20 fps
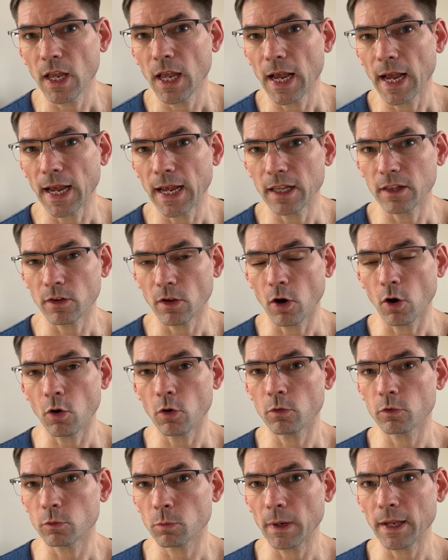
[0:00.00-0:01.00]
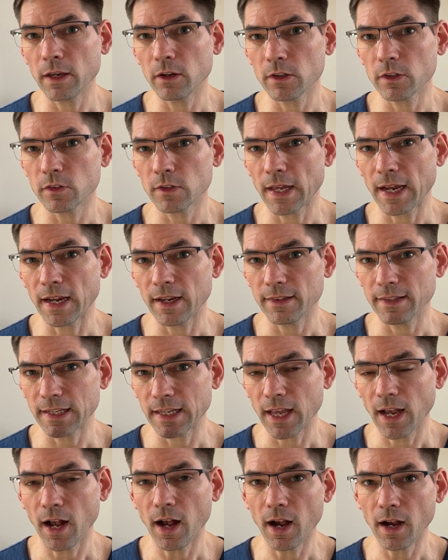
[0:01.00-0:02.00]
And as well as that, the
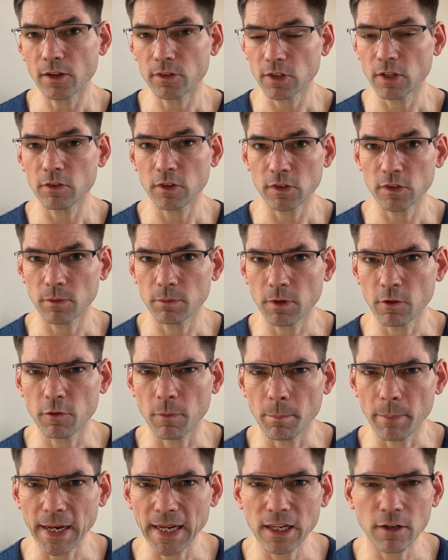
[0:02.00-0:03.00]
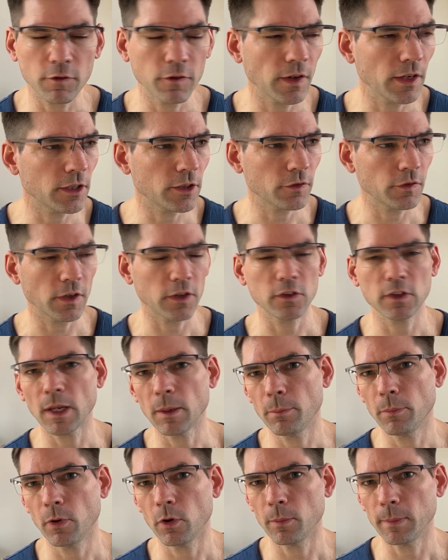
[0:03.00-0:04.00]
cards give you some different benefits. For
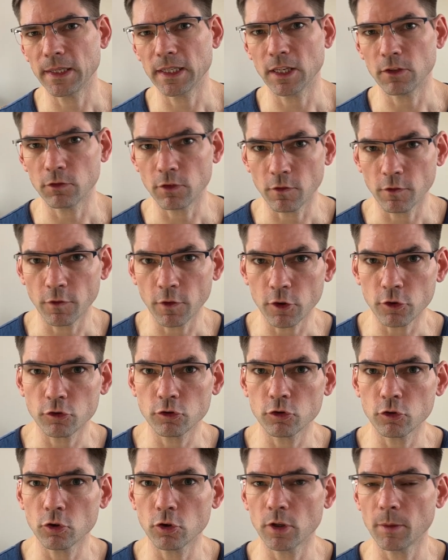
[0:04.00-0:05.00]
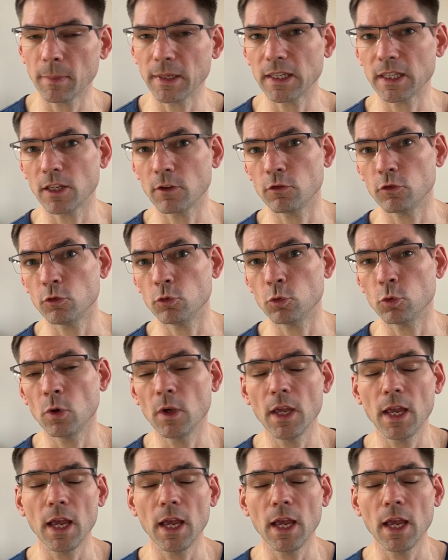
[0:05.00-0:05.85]
example, it might give you virtue, or it might give you